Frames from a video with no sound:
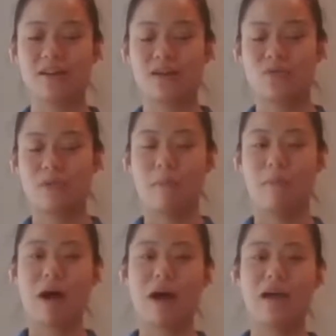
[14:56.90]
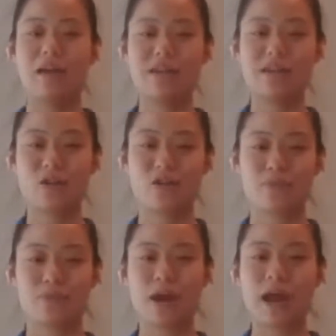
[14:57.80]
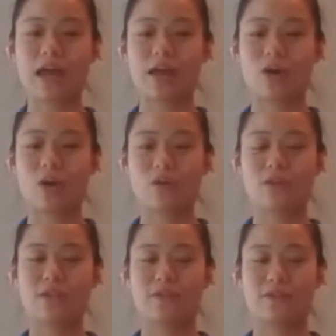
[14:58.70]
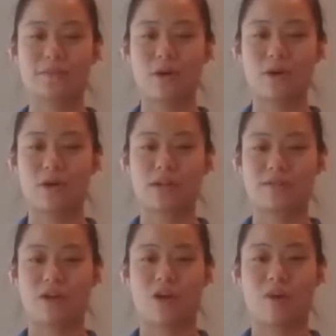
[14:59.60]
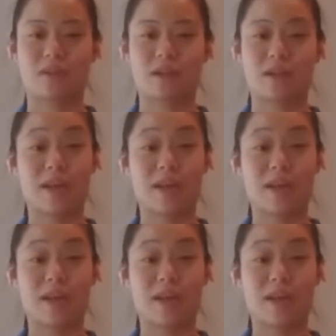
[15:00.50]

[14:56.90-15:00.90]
reminding our brain all the different parts of our arms that it